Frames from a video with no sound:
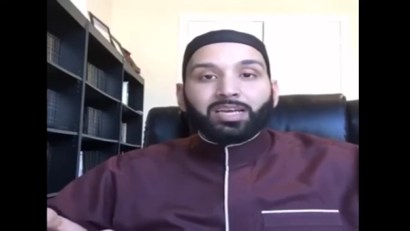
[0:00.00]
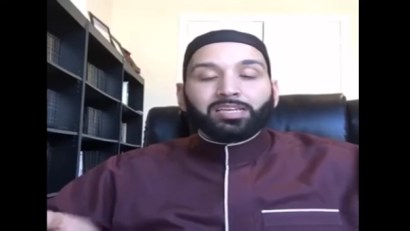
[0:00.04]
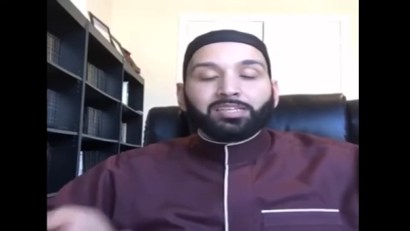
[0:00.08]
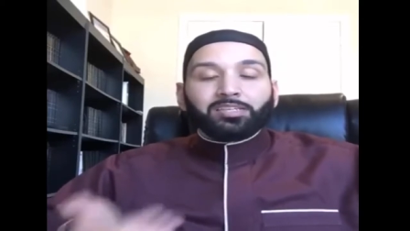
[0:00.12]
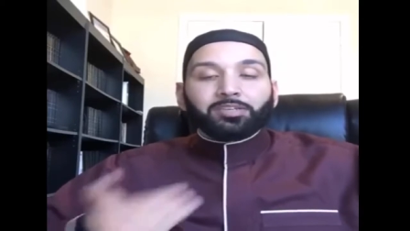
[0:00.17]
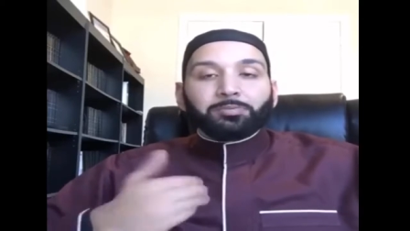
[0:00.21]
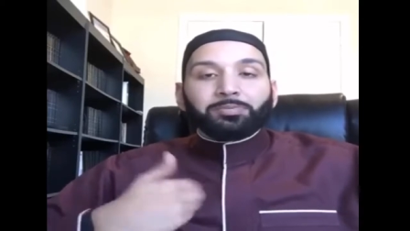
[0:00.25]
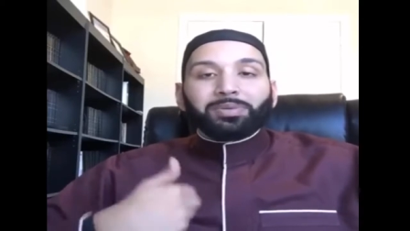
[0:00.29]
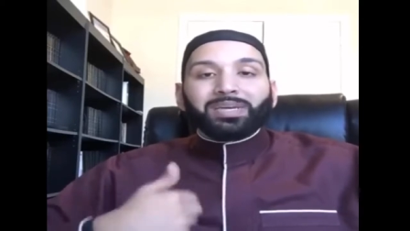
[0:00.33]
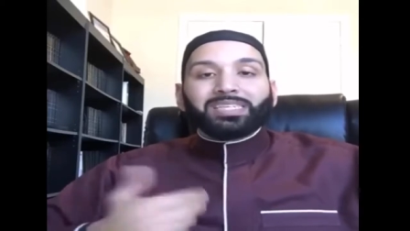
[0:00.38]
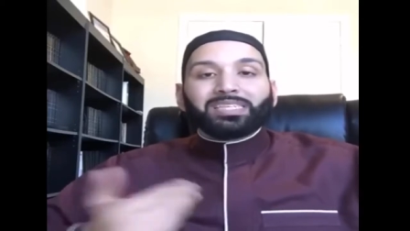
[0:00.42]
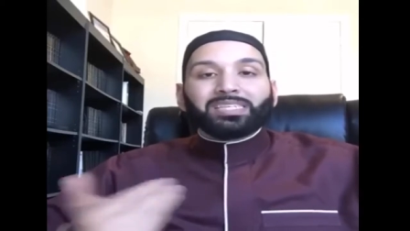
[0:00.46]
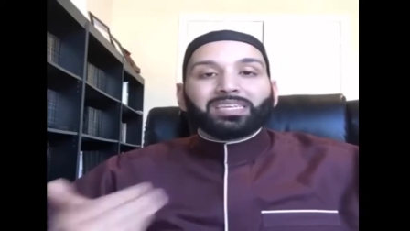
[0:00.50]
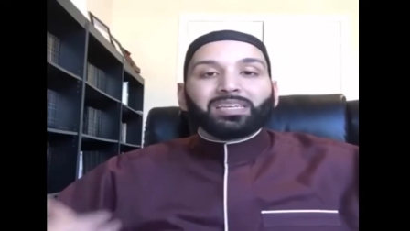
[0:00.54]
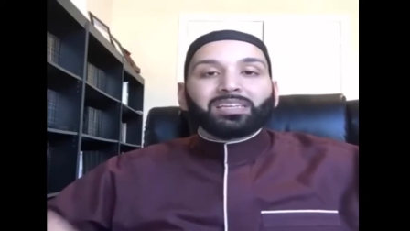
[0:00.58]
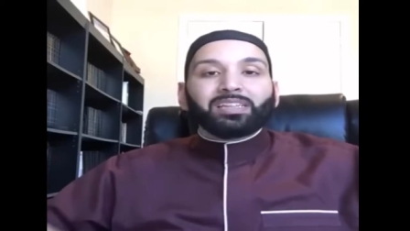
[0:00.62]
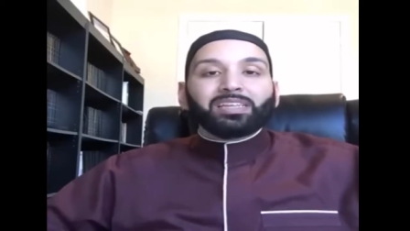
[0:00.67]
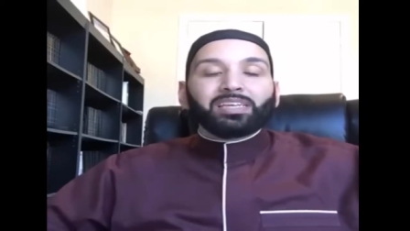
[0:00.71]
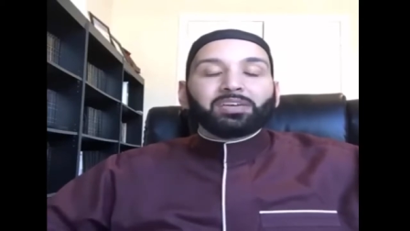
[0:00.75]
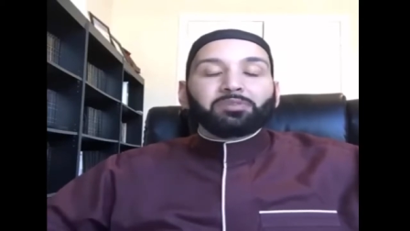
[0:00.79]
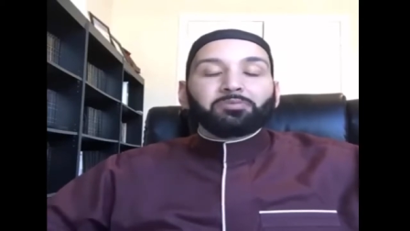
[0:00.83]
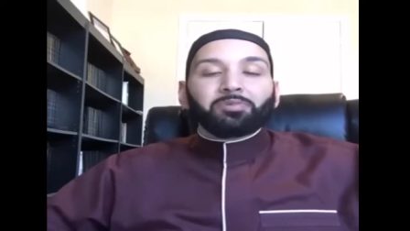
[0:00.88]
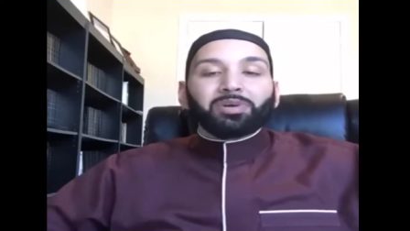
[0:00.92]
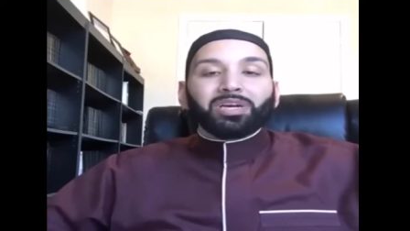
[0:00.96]
So
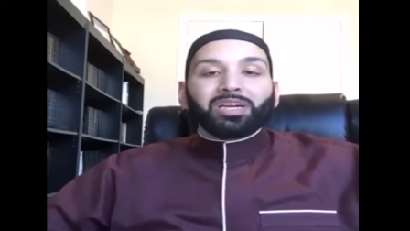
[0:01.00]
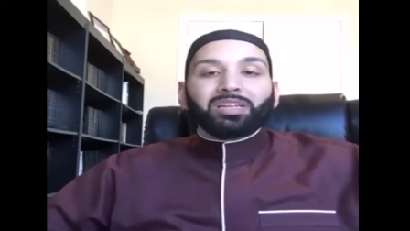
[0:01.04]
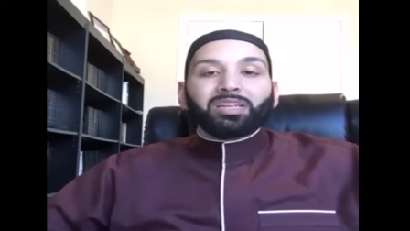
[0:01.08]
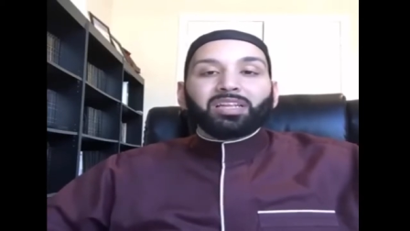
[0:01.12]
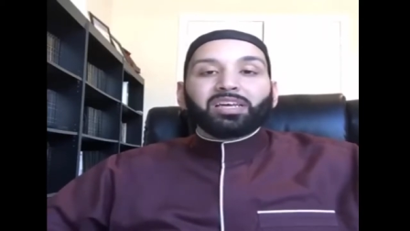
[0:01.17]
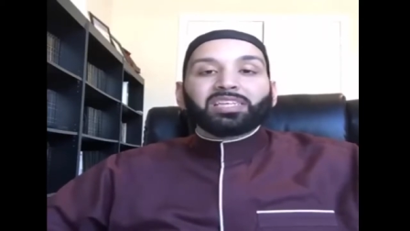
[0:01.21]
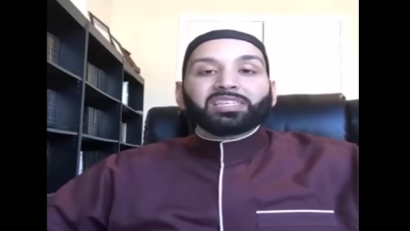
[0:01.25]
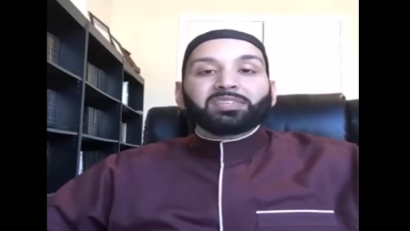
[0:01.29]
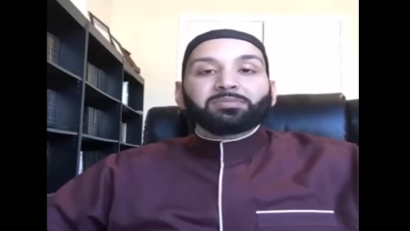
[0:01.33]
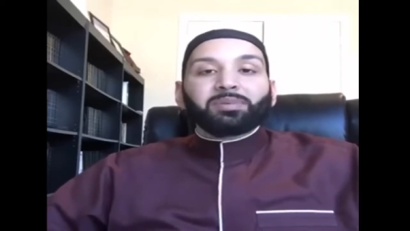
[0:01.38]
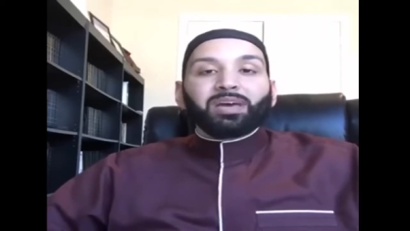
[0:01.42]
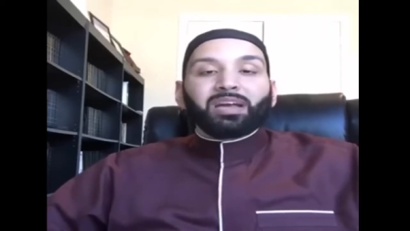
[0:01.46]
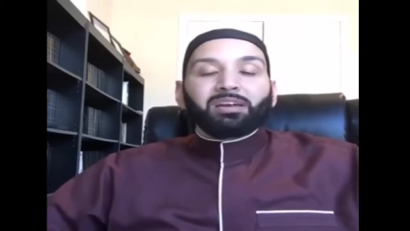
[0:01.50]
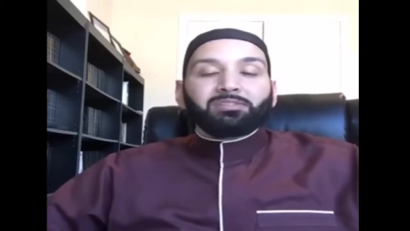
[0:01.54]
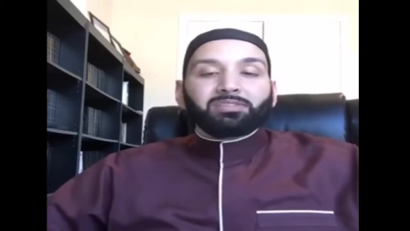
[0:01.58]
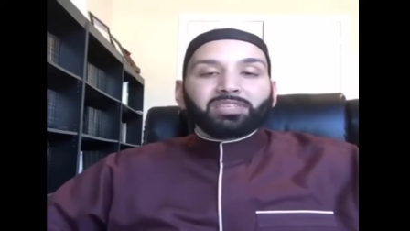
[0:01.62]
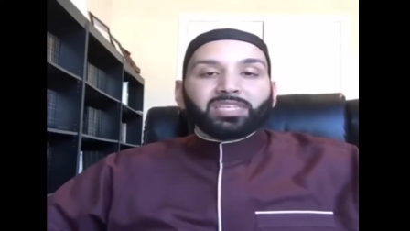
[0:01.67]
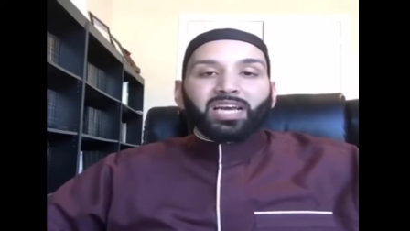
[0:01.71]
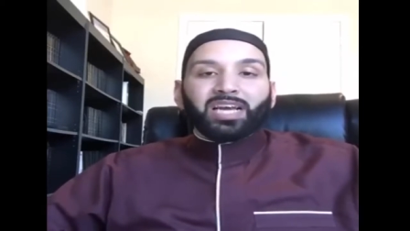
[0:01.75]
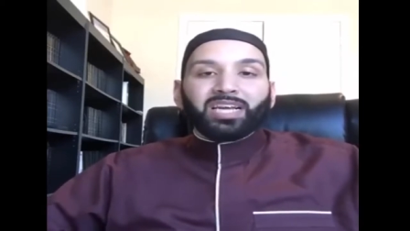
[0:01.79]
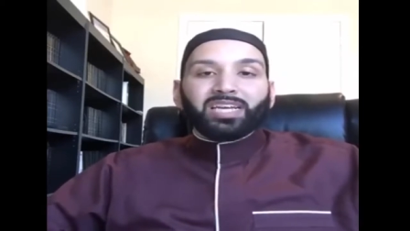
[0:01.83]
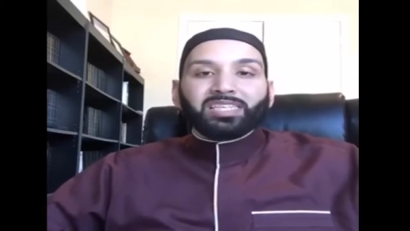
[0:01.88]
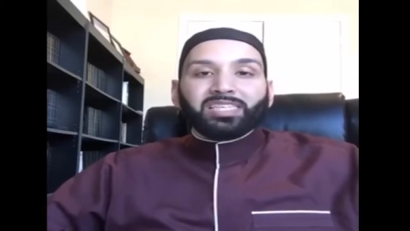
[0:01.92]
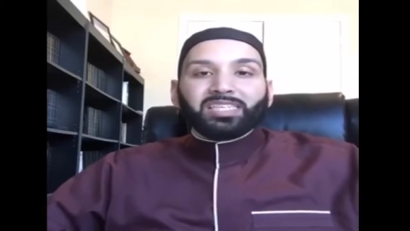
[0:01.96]
basically, what Allah subhanahu wa
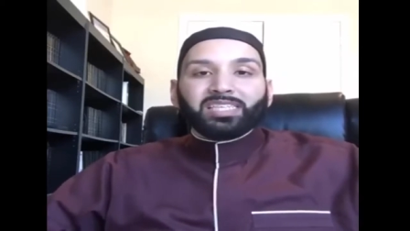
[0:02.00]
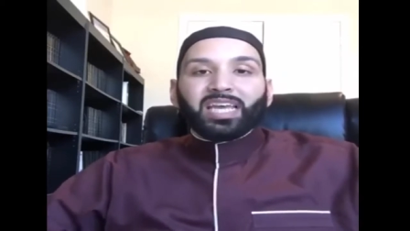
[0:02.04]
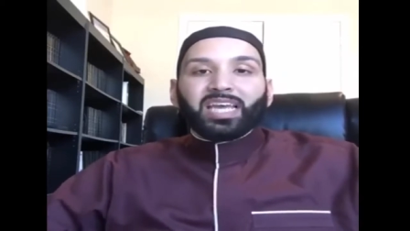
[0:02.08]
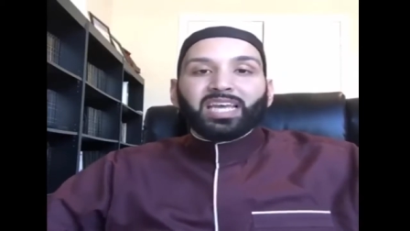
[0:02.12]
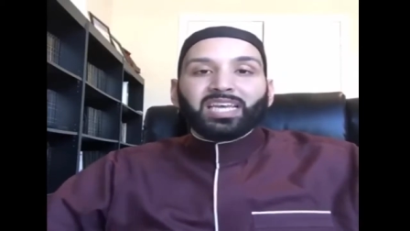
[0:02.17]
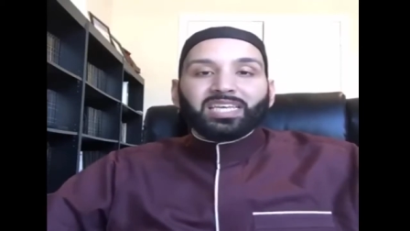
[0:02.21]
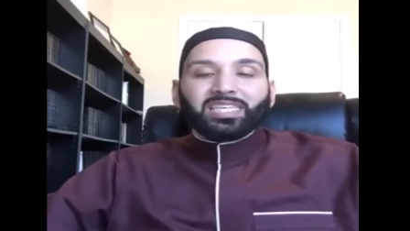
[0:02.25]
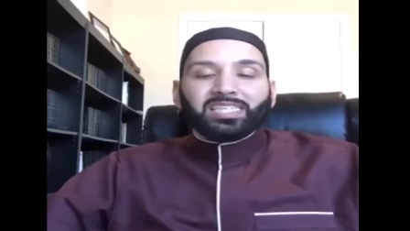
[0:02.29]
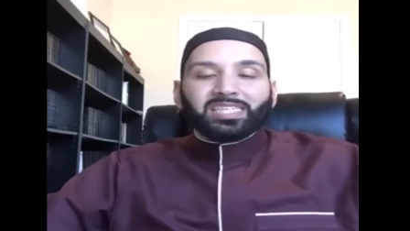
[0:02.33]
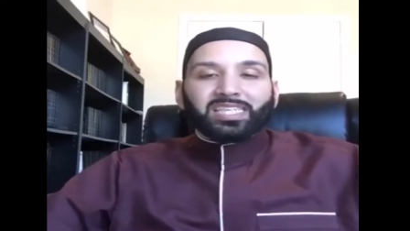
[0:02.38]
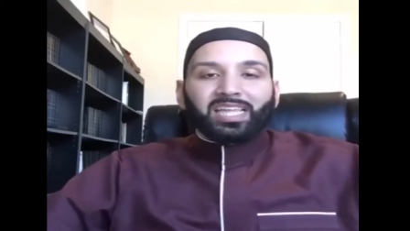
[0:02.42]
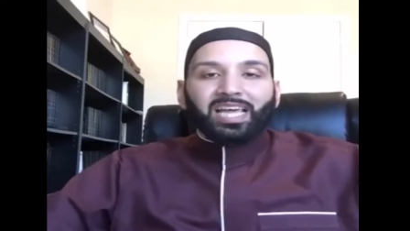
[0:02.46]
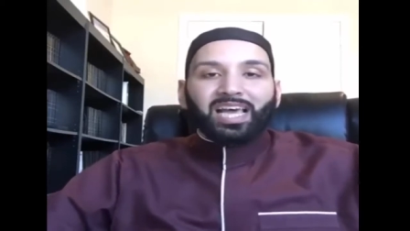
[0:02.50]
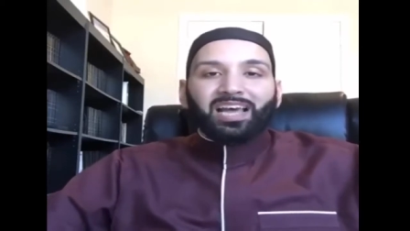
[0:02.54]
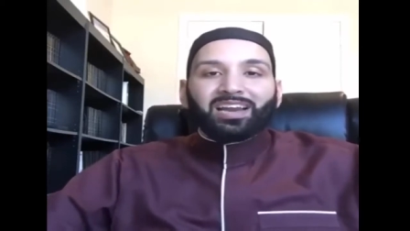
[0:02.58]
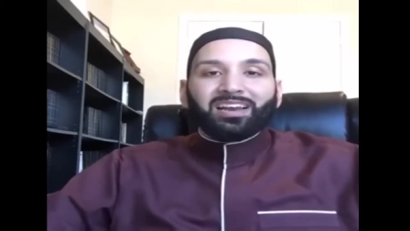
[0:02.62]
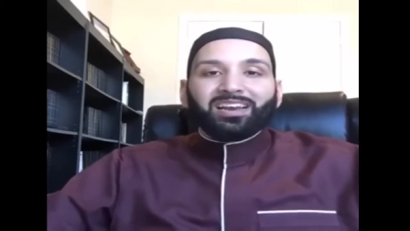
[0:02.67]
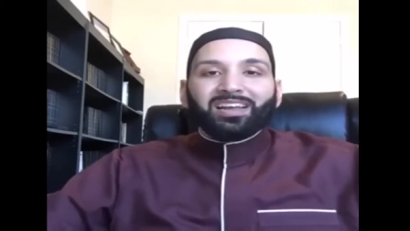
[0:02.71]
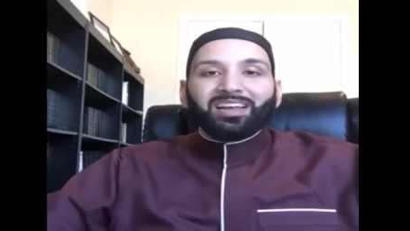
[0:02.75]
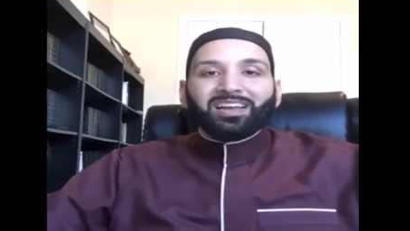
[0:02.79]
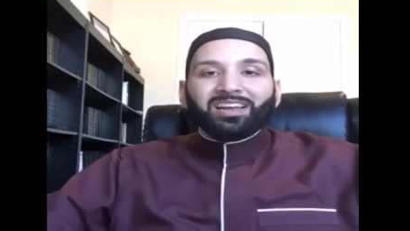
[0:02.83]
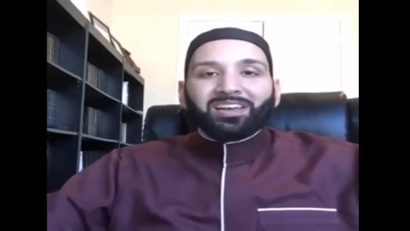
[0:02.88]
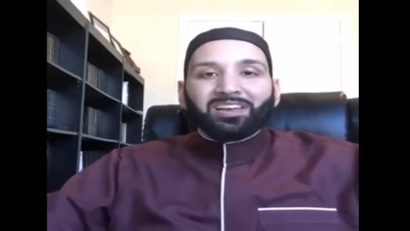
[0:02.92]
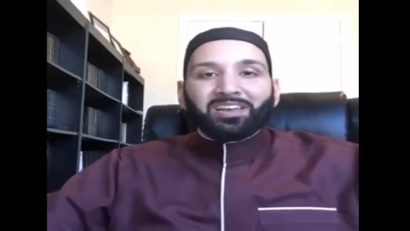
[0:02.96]
ta'ala is saying is that,
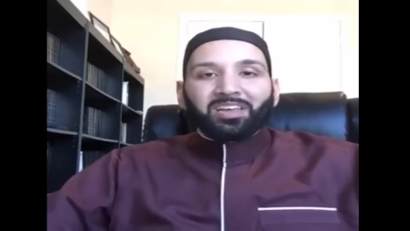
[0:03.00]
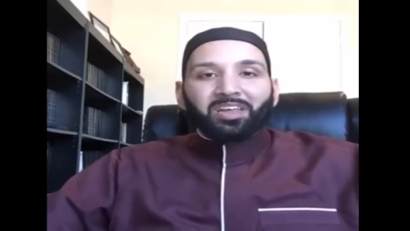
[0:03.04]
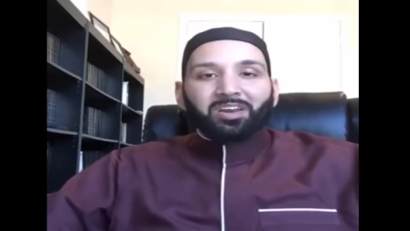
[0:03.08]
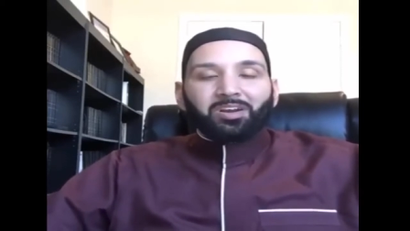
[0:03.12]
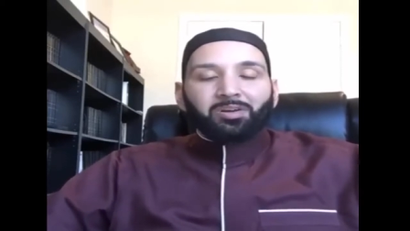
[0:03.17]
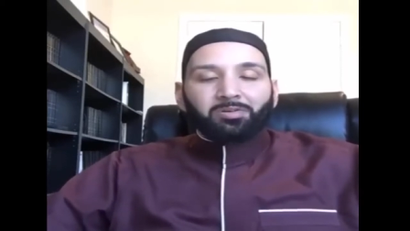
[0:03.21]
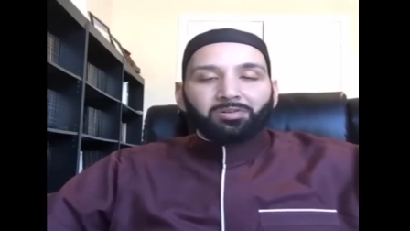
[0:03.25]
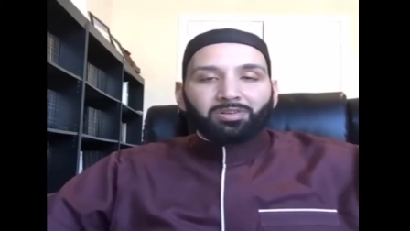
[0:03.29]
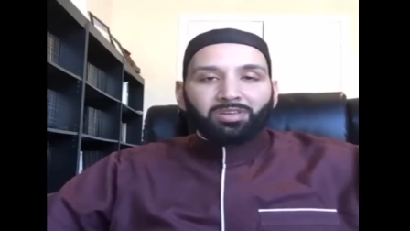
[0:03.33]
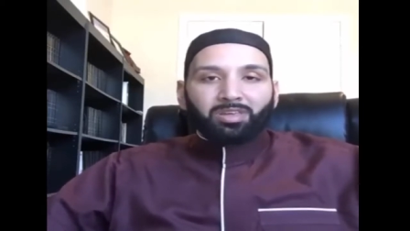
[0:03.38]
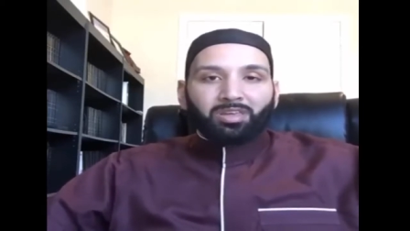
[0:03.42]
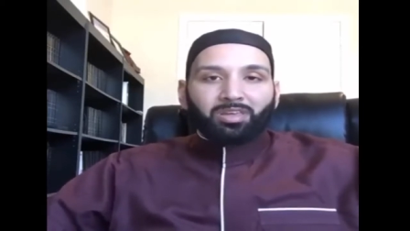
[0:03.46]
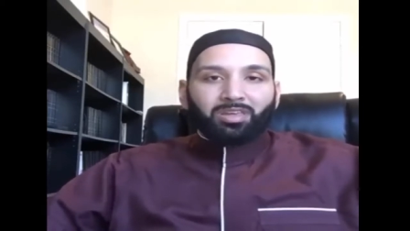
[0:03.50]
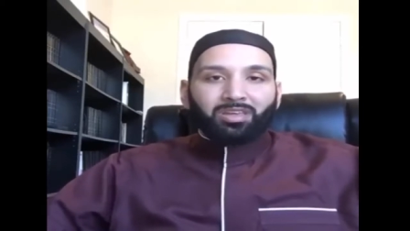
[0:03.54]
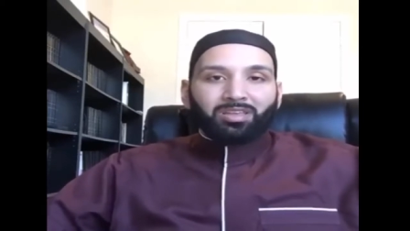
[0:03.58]
you know,